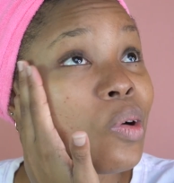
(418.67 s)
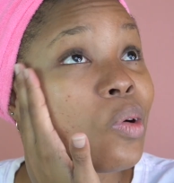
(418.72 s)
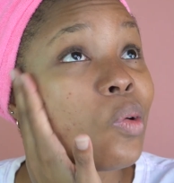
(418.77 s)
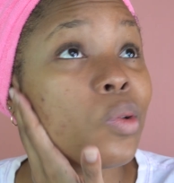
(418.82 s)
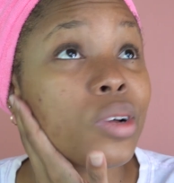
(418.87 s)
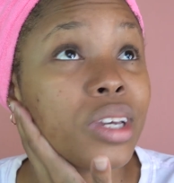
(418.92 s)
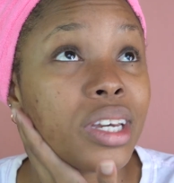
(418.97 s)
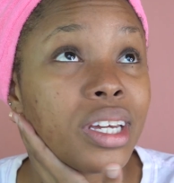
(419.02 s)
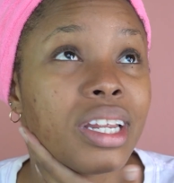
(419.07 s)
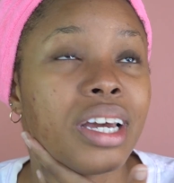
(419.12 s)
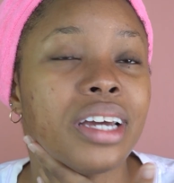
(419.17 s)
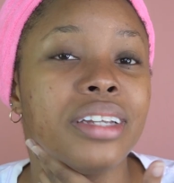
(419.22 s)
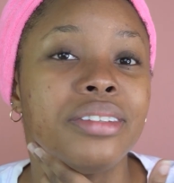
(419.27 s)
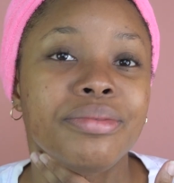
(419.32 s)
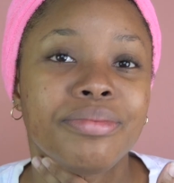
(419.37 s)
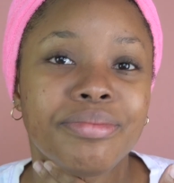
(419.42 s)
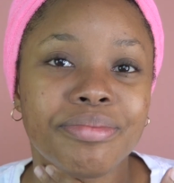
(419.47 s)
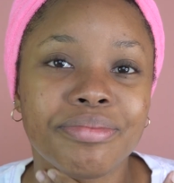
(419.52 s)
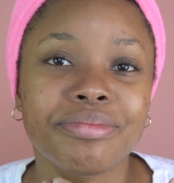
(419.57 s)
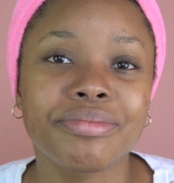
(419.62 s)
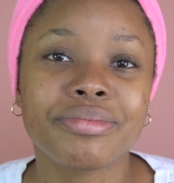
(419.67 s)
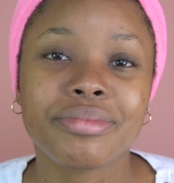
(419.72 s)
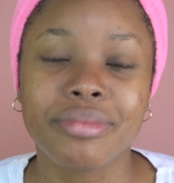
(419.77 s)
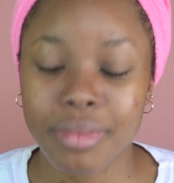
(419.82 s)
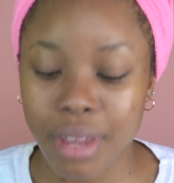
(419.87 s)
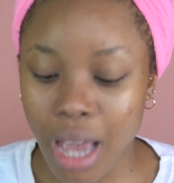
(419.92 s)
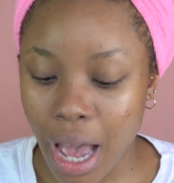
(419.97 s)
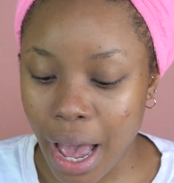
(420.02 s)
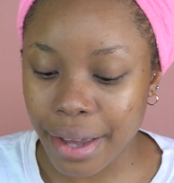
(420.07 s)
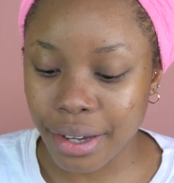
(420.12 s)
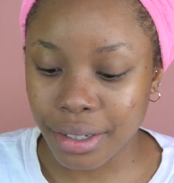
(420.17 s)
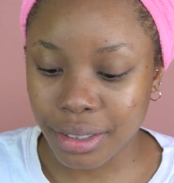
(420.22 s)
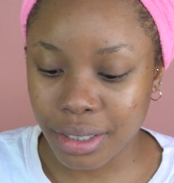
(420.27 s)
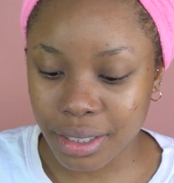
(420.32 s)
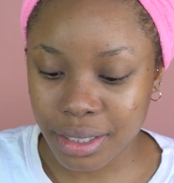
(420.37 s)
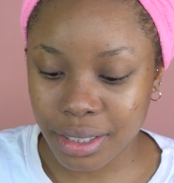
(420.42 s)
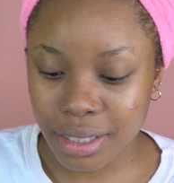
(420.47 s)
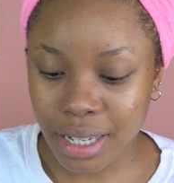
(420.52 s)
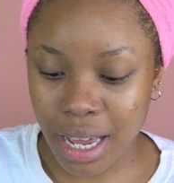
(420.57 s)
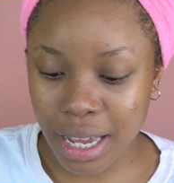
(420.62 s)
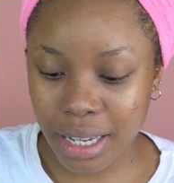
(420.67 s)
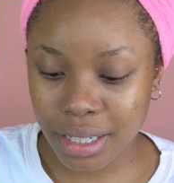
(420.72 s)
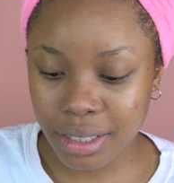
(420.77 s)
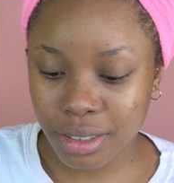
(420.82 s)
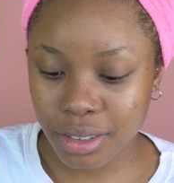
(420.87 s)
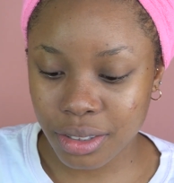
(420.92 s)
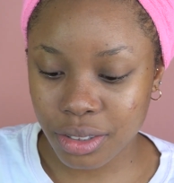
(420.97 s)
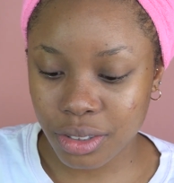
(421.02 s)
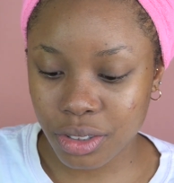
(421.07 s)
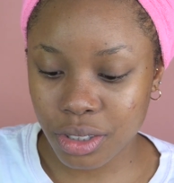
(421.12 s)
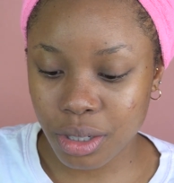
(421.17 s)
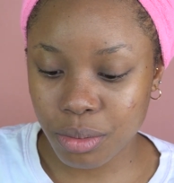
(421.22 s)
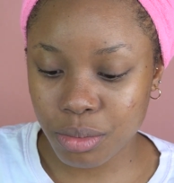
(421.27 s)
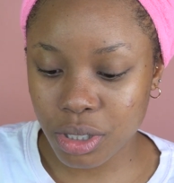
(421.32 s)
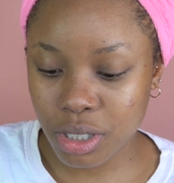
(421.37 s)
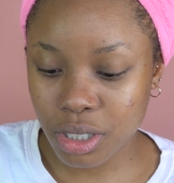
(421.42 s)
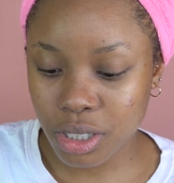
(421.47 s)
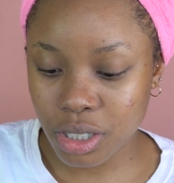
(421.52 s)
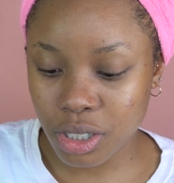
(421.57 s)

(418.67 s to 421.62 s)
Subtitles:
okay then, I understand. So I'm just